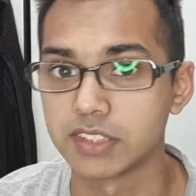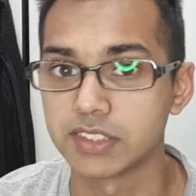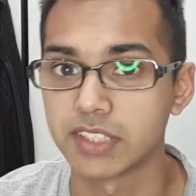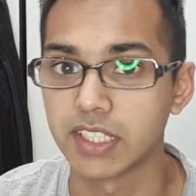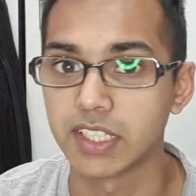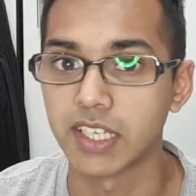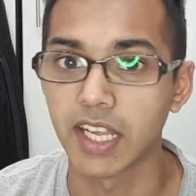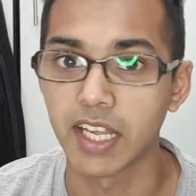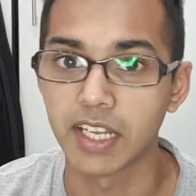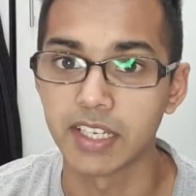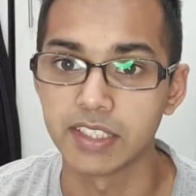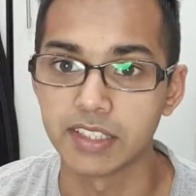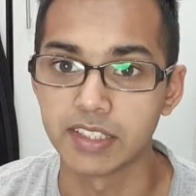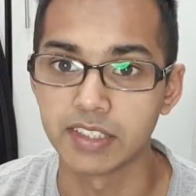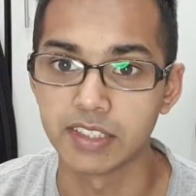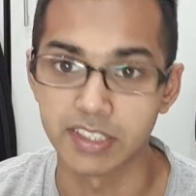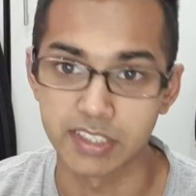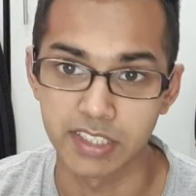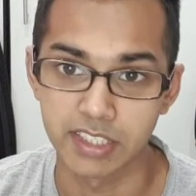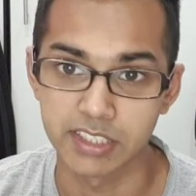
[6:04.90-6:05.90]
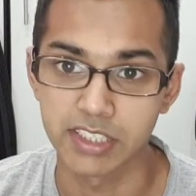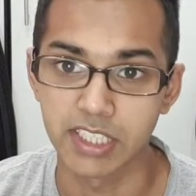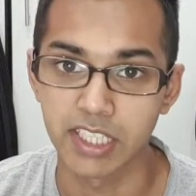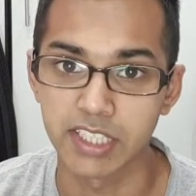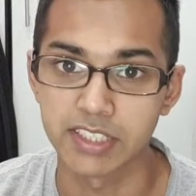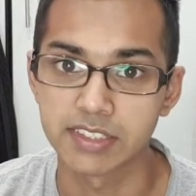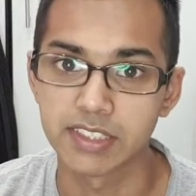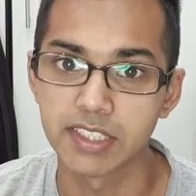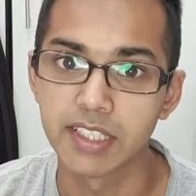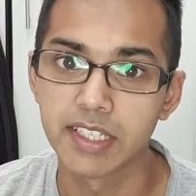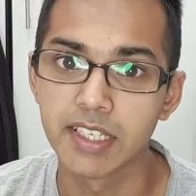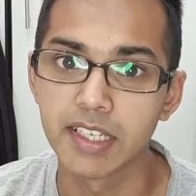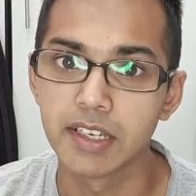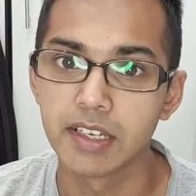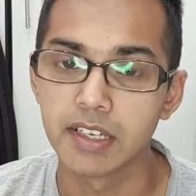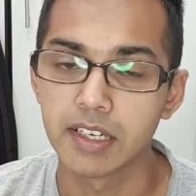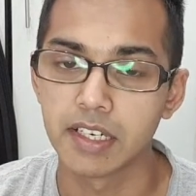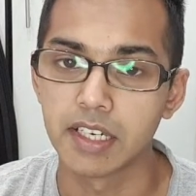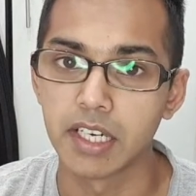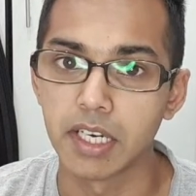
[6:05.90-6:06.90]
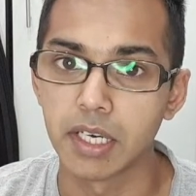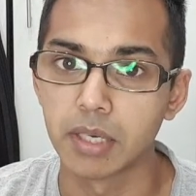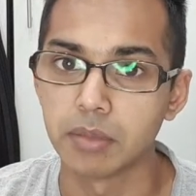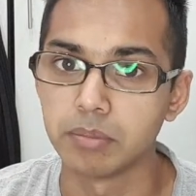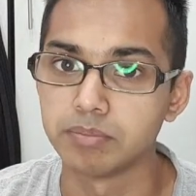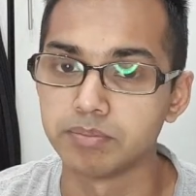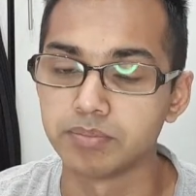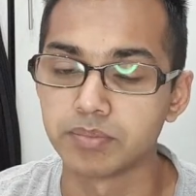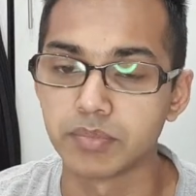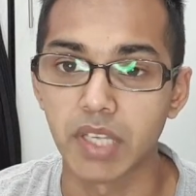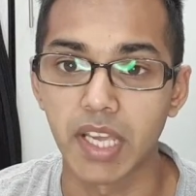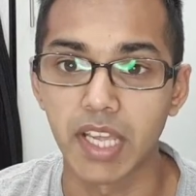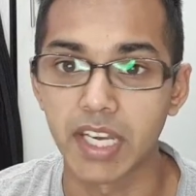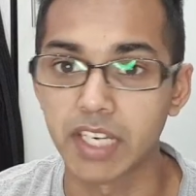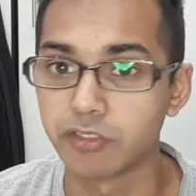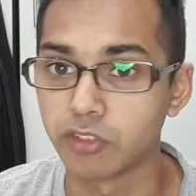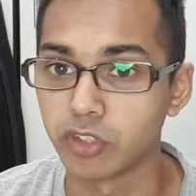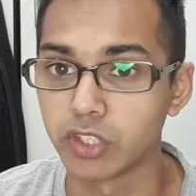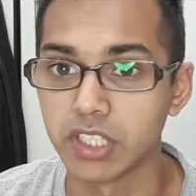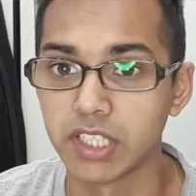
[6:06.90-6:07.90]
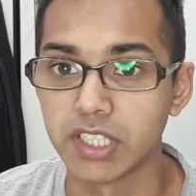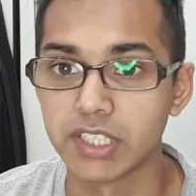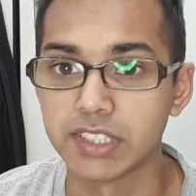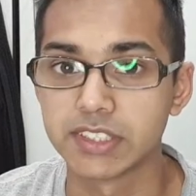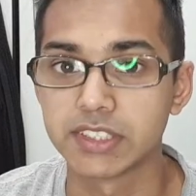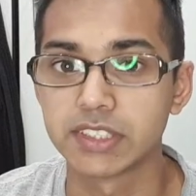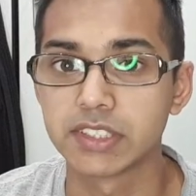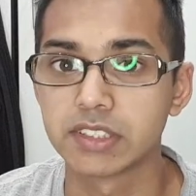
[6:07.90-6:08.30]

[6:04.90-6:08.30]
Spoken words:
that had 330i's, had it for years.